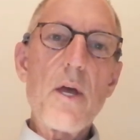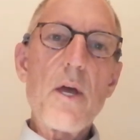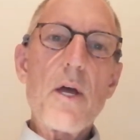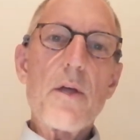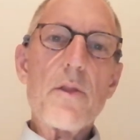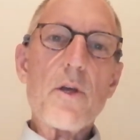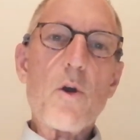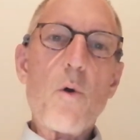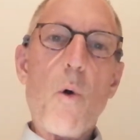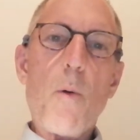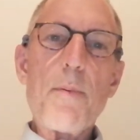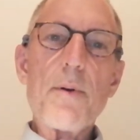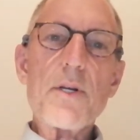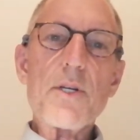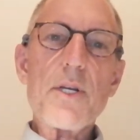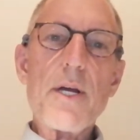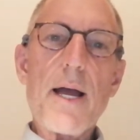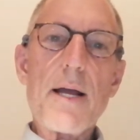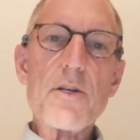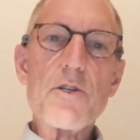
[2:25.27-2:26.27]
The corporate
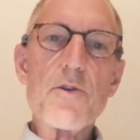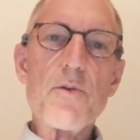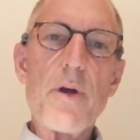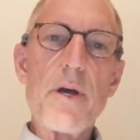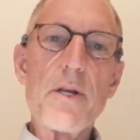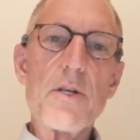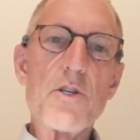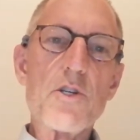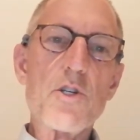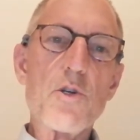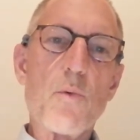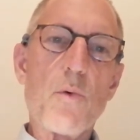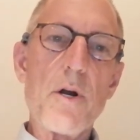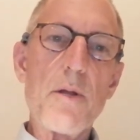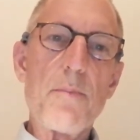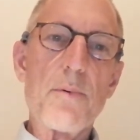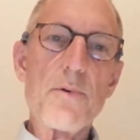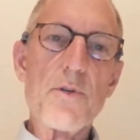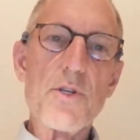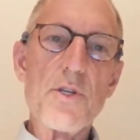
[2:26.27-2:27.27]
tax rate is
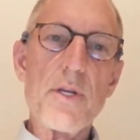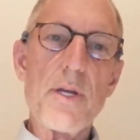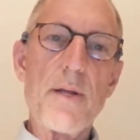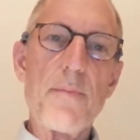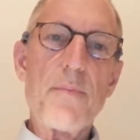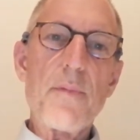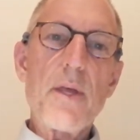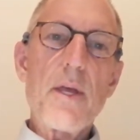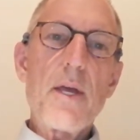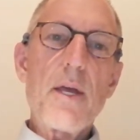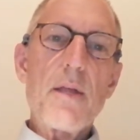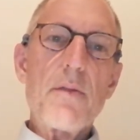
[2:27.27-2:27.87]
20%.